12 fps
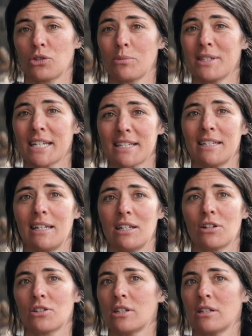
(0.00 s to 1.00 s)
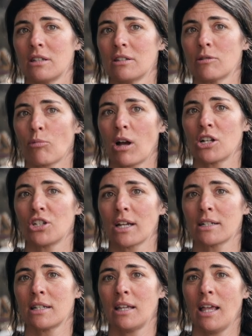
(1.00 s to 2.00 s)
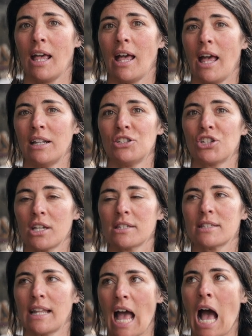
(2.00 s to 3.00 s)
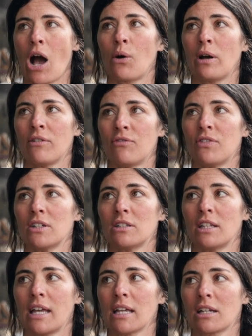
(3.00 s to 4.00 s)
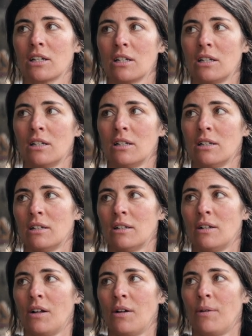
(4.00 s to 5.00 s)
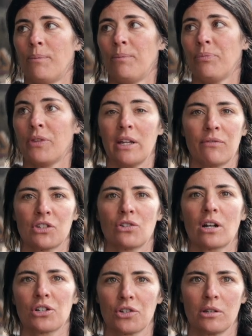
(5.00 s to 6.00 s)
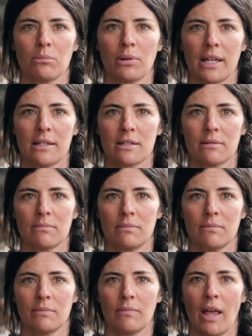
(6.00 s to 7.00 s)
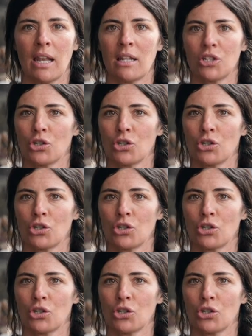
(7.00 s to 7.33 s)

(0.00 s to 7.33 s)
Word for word: so I'm 16 years into this project. And just now I feel like the infrastructure's in place. And it